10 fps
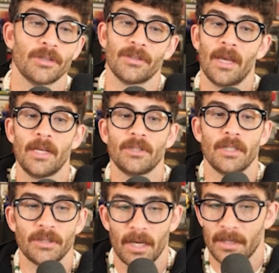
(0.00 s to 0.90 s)
the
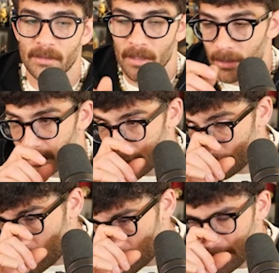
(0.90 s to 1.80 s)
HHS than
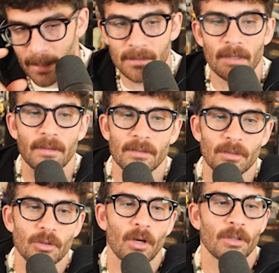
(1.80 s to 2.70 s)
Pete Hegseth is
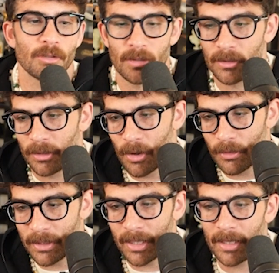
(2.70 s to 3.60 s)
in charge of the
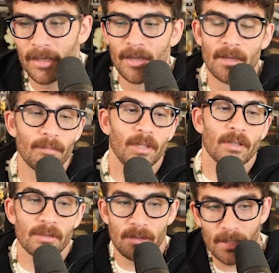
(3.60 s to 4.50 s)
DOD,
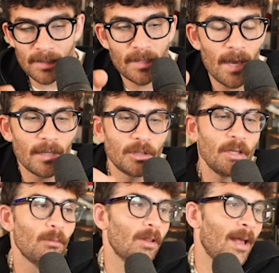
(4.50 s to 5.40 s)
because this kind of
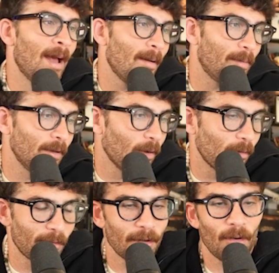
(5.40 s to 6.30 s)
will happen
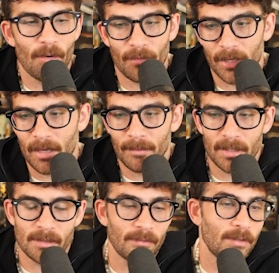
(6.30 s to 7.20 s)
over and over again
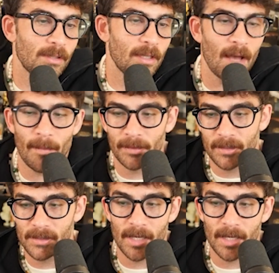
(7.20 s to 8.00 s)
because of his incompetence.